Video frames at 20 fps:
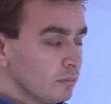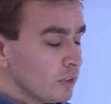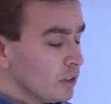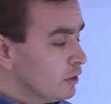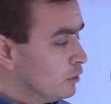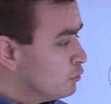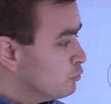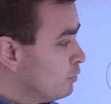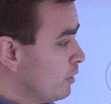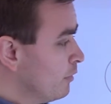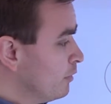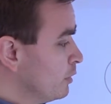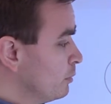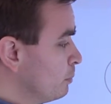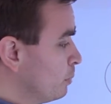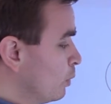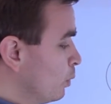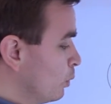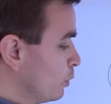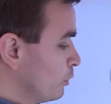It's very
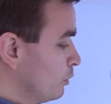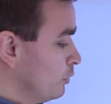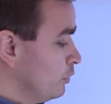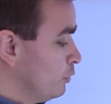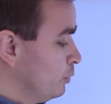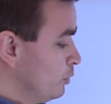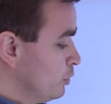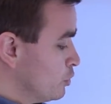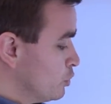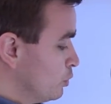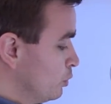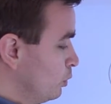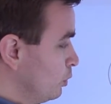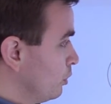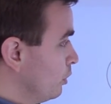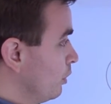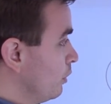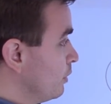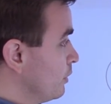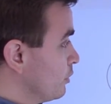important to ensure
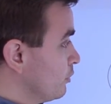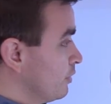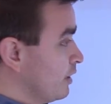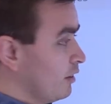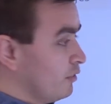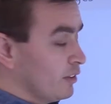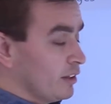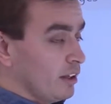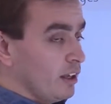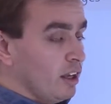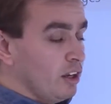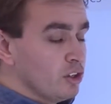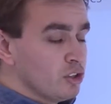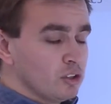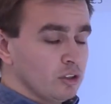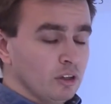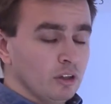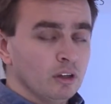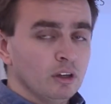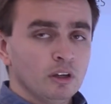that this
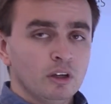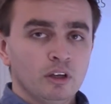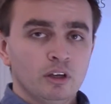navigation